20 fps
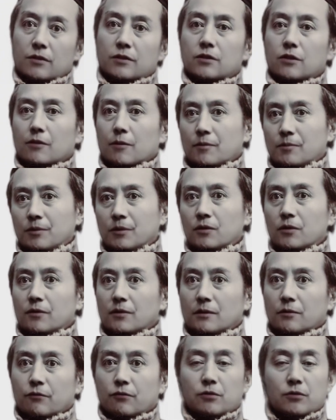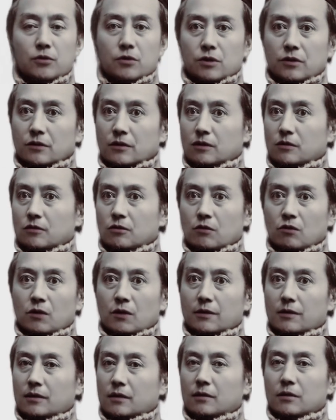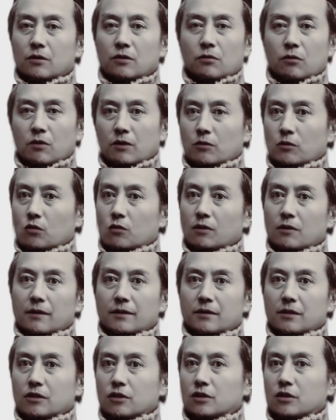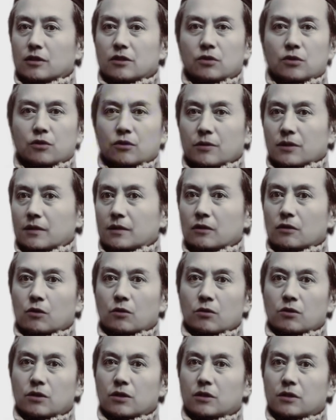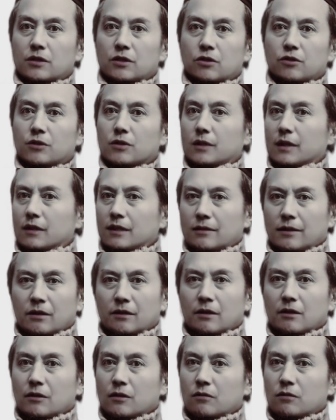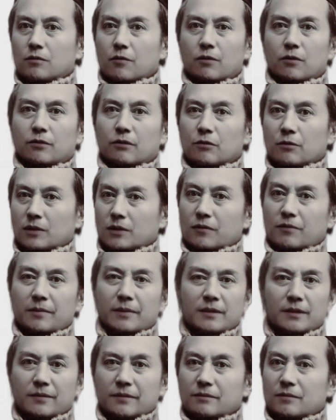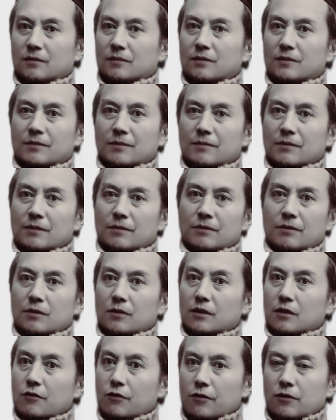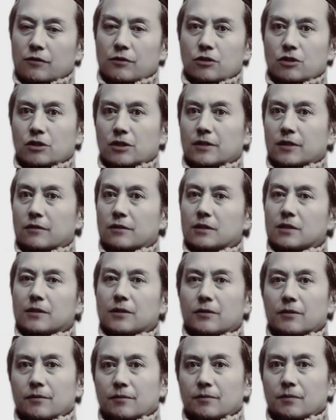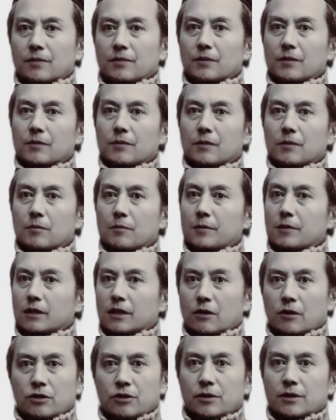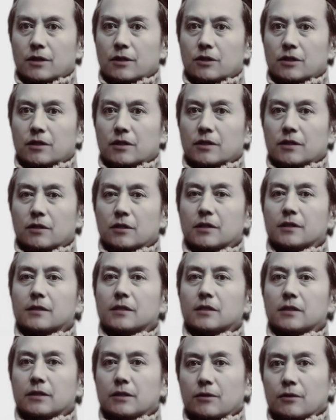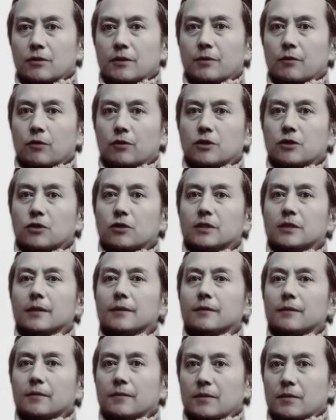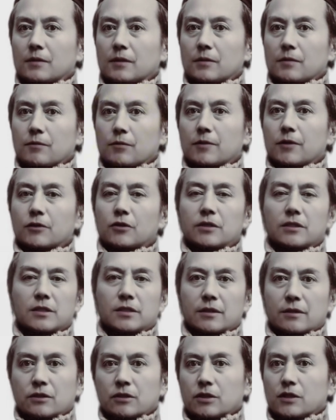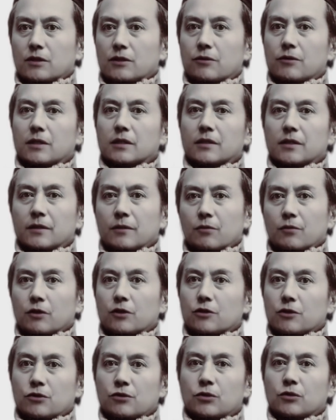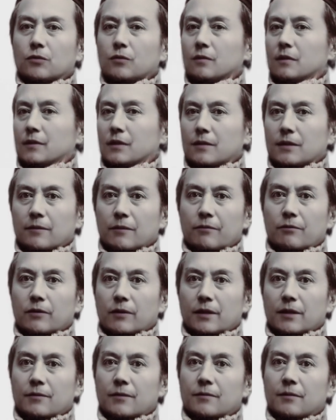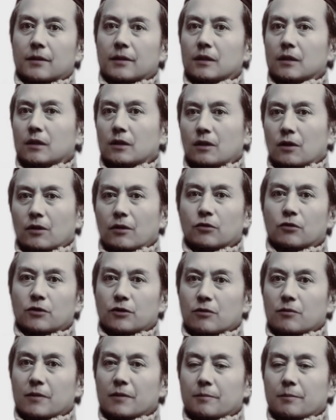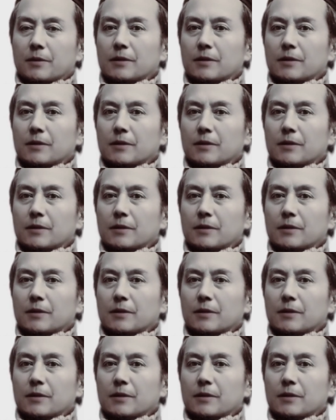disciple of Confucius inquired what one should do in order to get along well with men. Confucius answered, be conscientious and sincere in what you say. Be earnest and serious in what you do. In that way, although you might